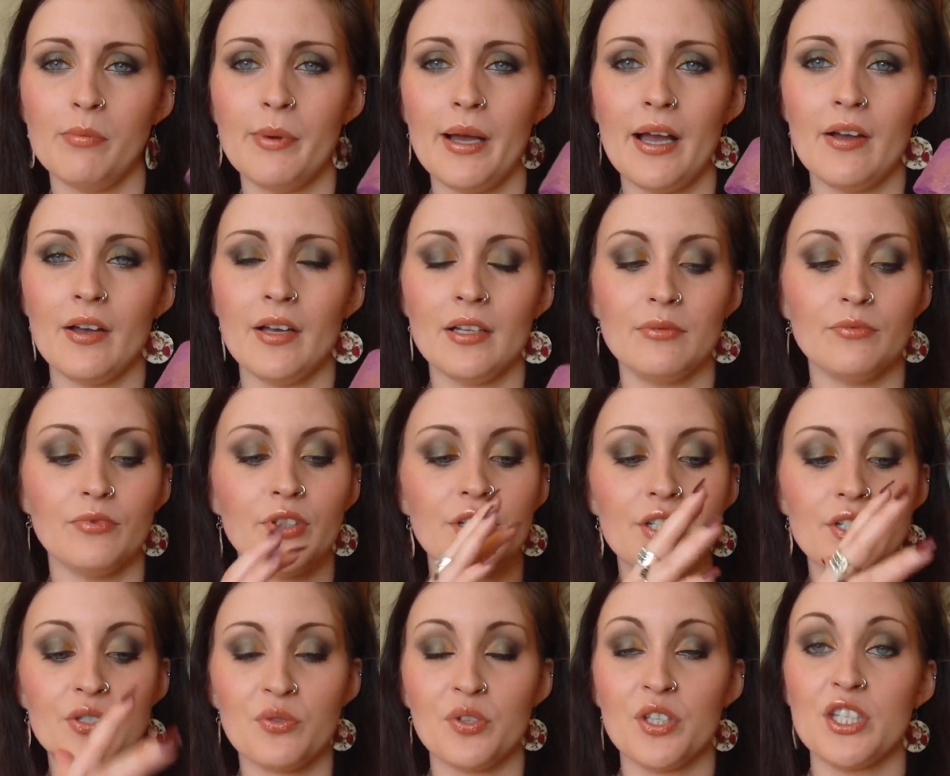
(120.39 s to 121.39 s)
about and
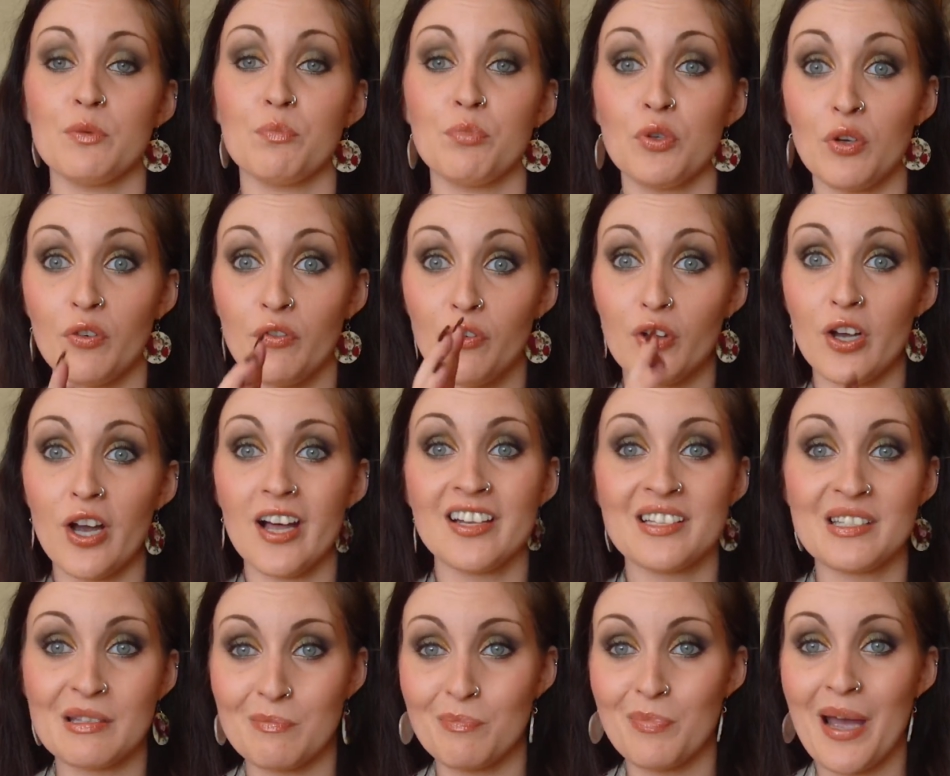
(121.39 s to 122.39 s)
release all these beautiful
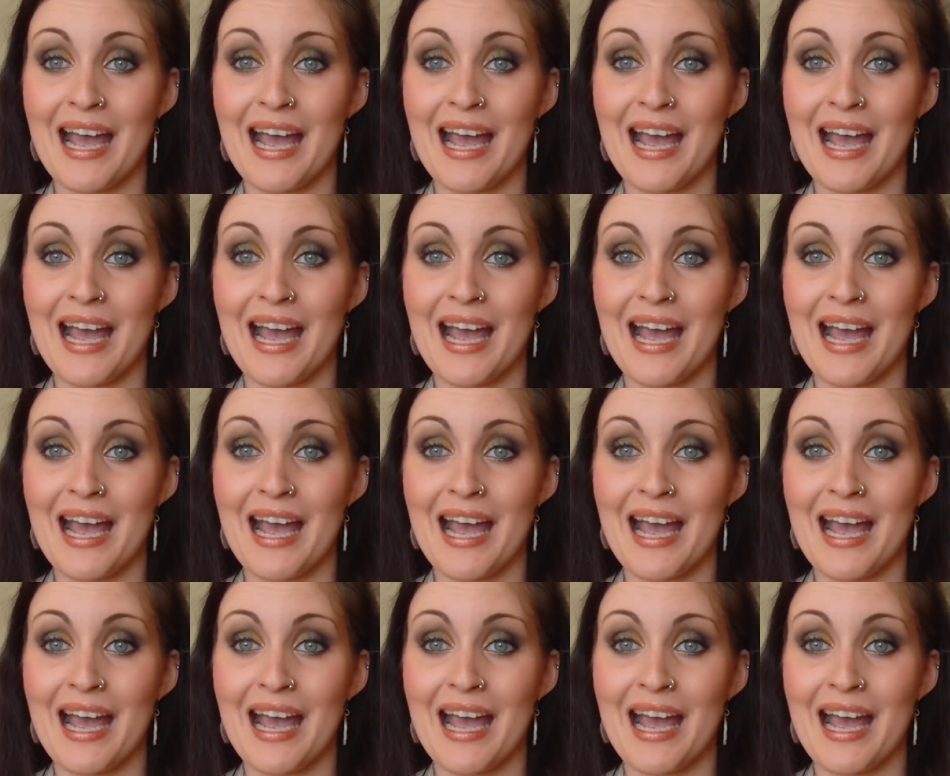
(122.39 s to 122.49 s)
colors and